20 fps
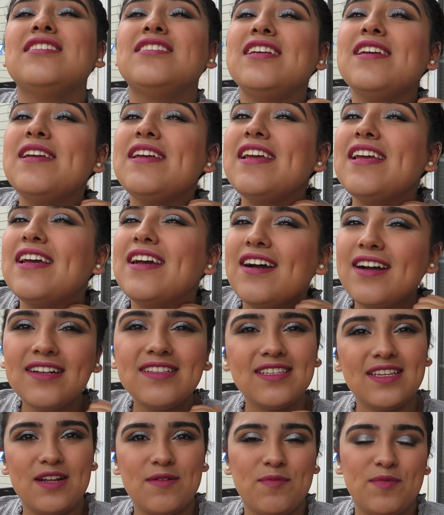she
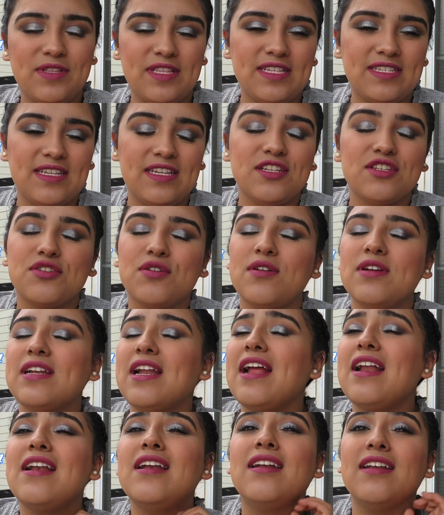hooked it up with this intro
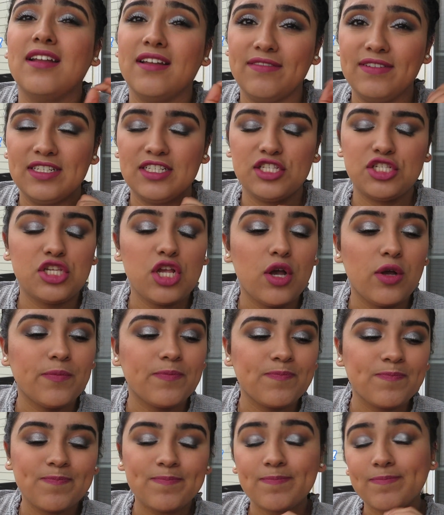and I love it. So,
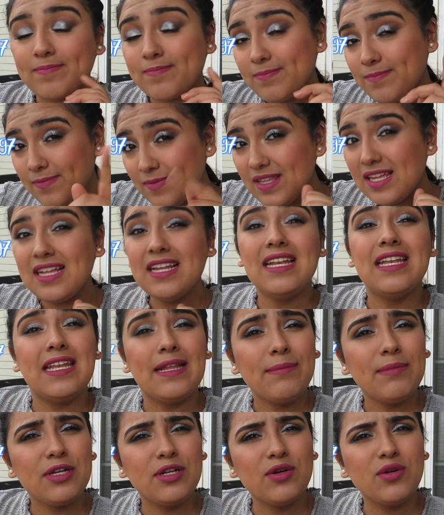
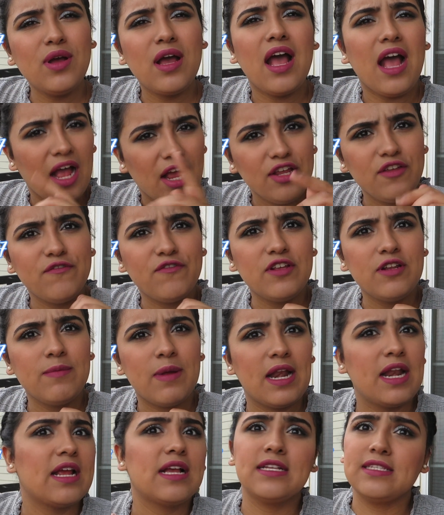let me know how you feel
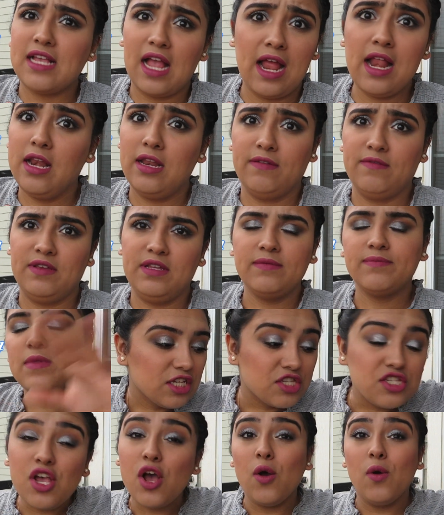about it because I love it.
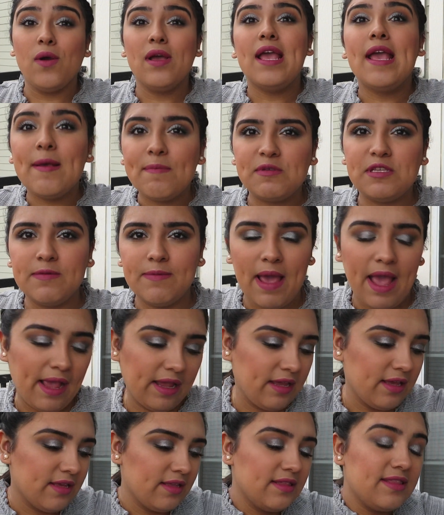So, Ipsy
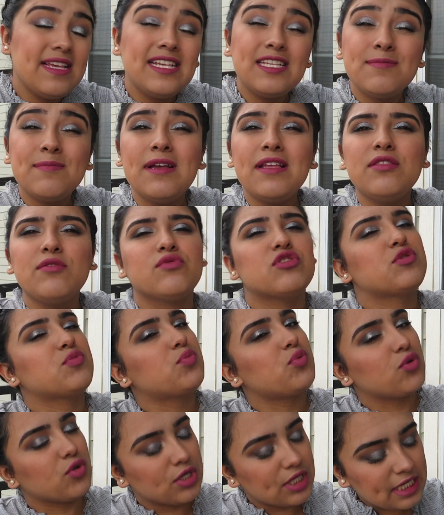bag. This month was
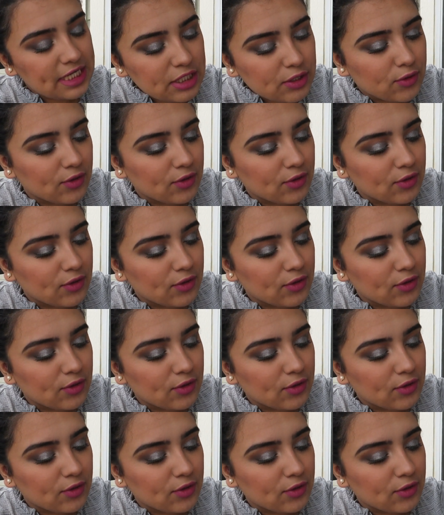pretty